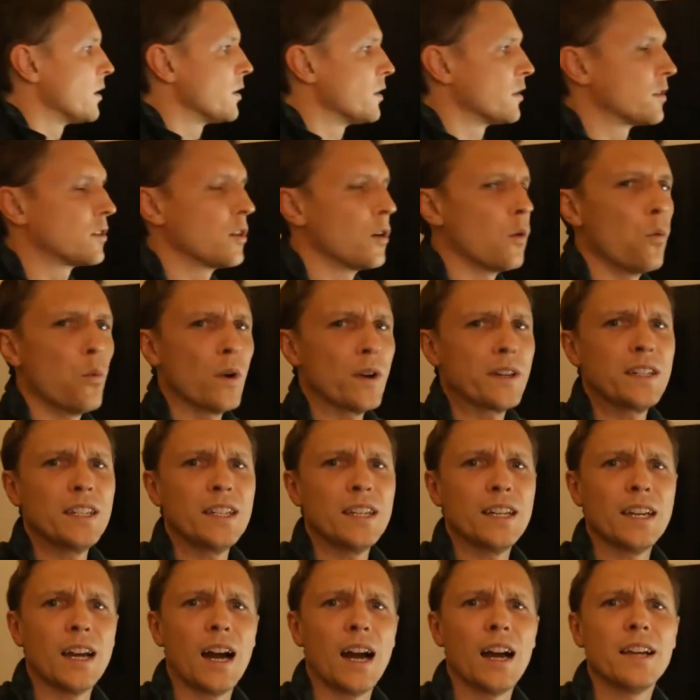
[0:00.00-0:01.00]
So what the
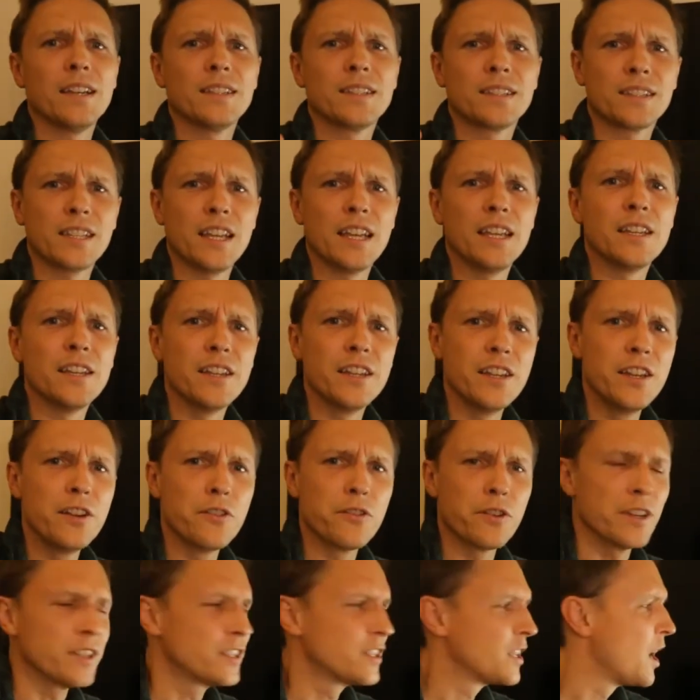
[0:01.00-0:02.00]
A I is saying
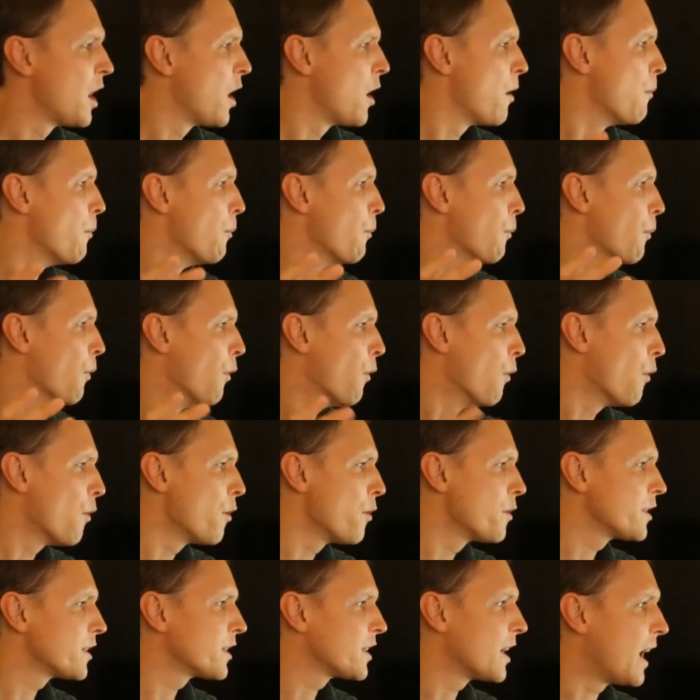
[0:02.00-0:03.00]
here is
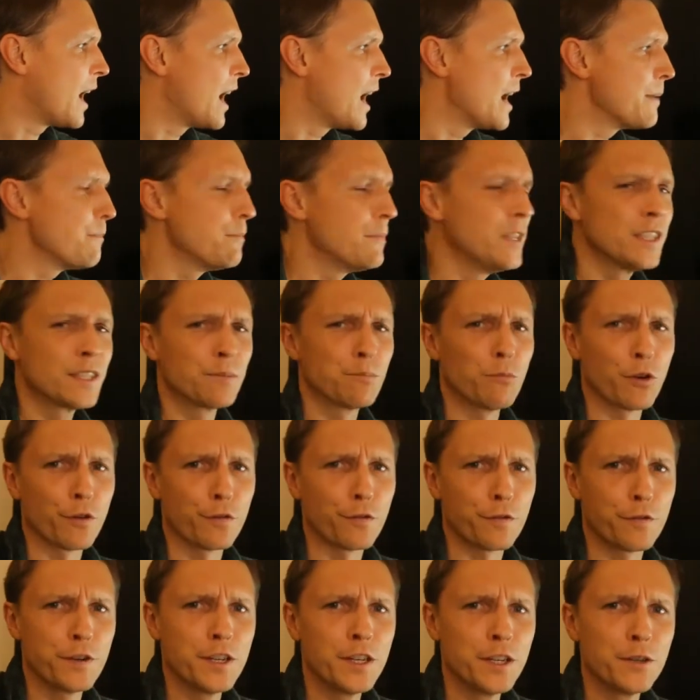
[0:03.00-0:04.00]
more time means more
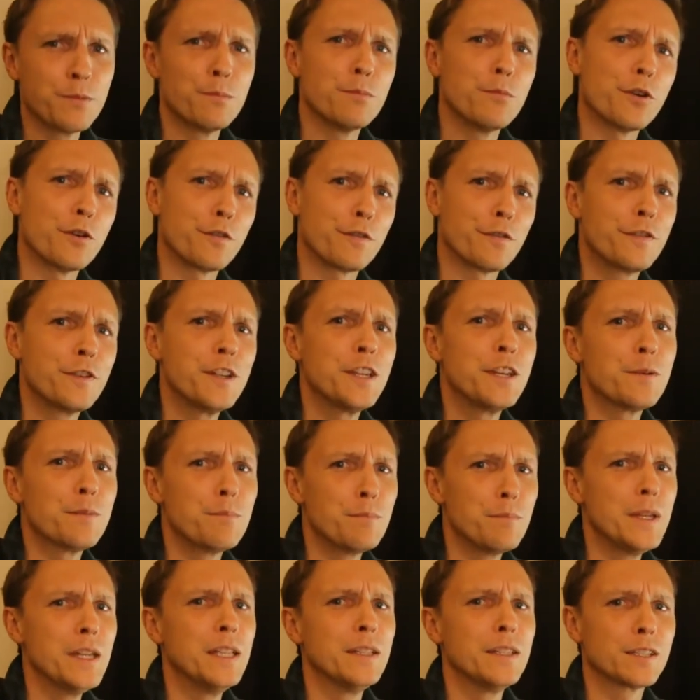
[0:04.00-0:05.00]
freedom. More freedom
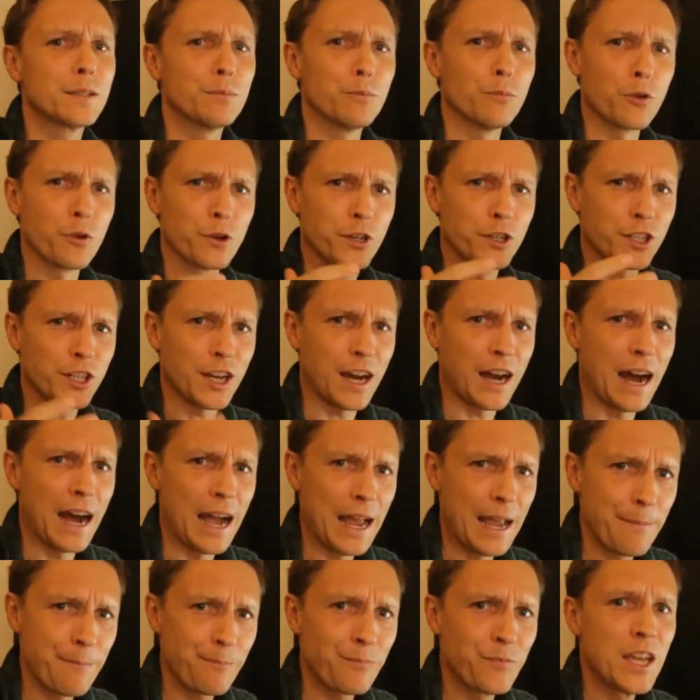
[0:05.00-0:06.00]
means more
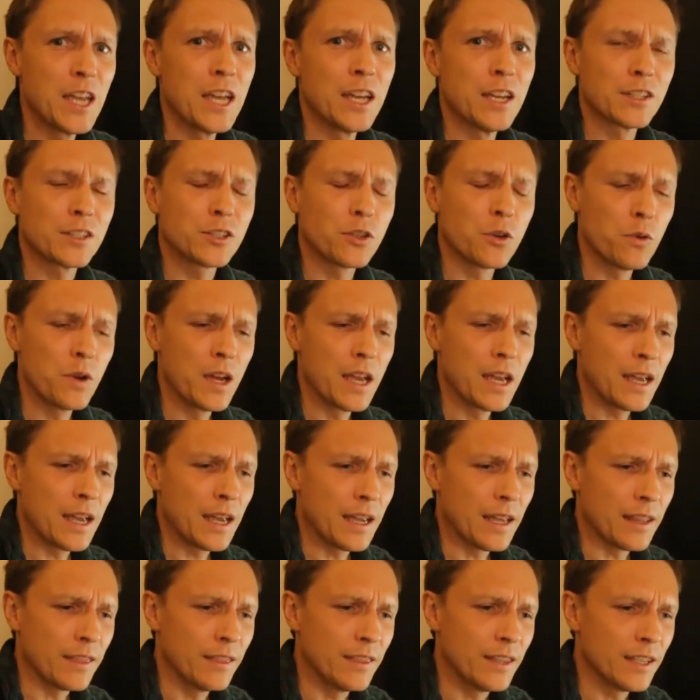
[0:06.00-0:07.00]
time. So
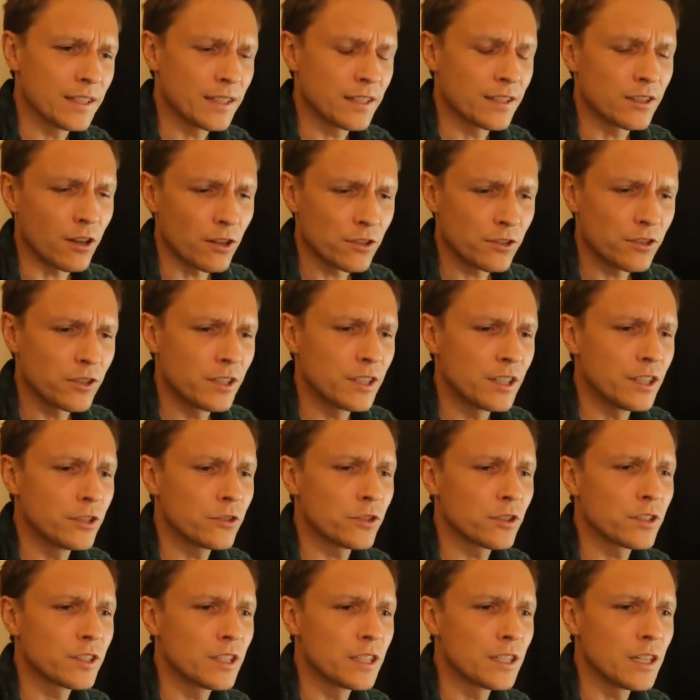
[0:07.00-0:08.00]
this is also an
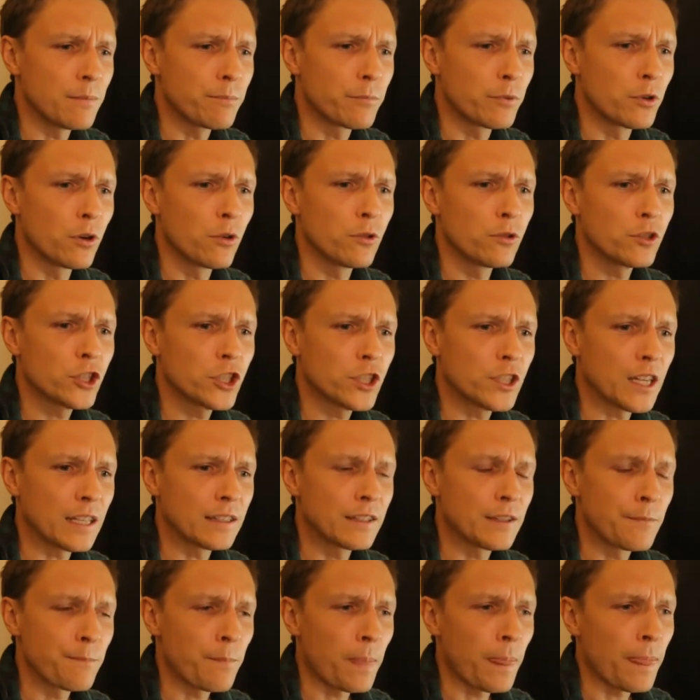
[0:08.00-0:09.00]
interesting approach that